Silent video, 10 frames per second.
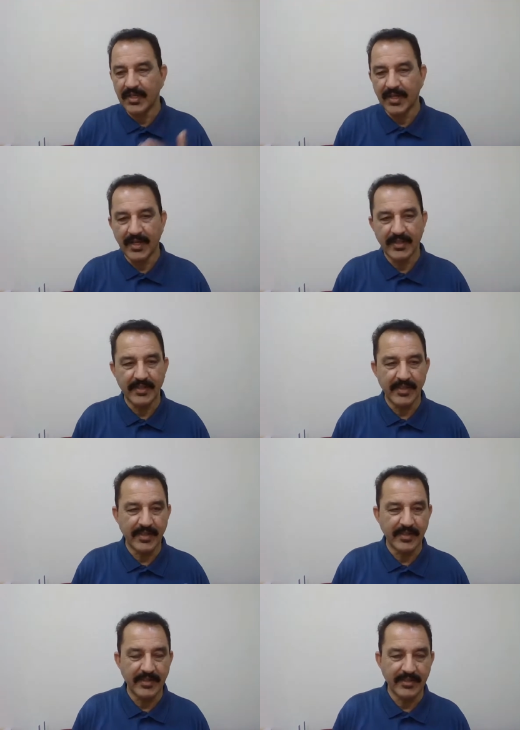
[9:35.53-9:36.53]
land
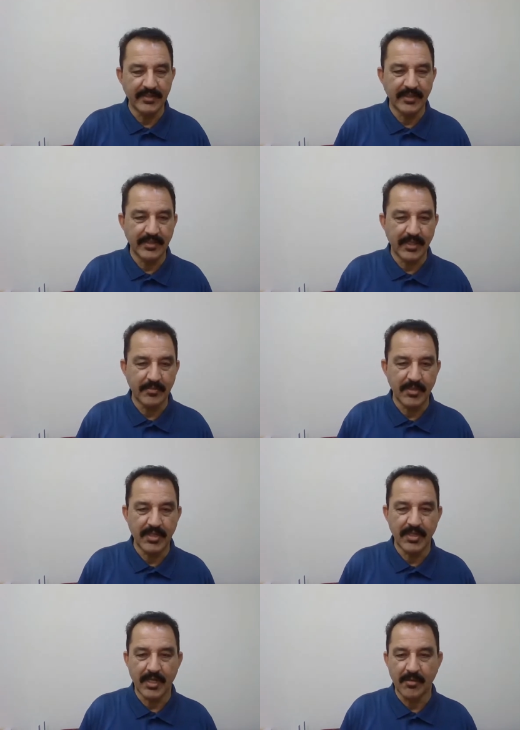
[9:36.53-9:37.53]
and in the
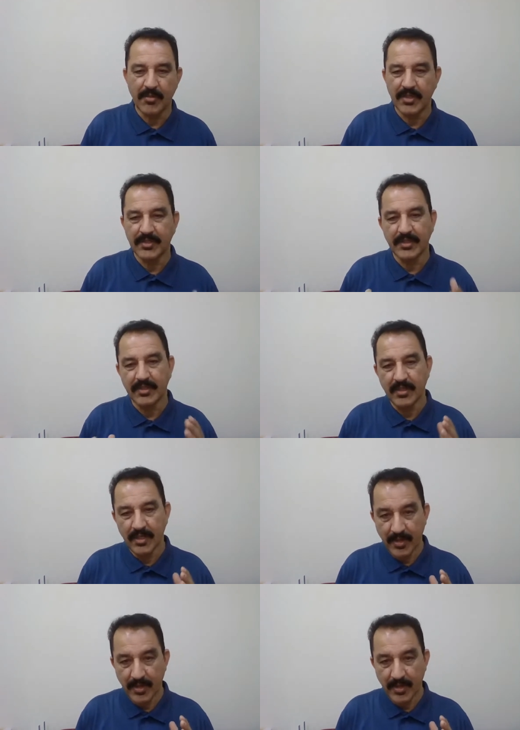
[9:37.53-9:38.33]
normally accumulated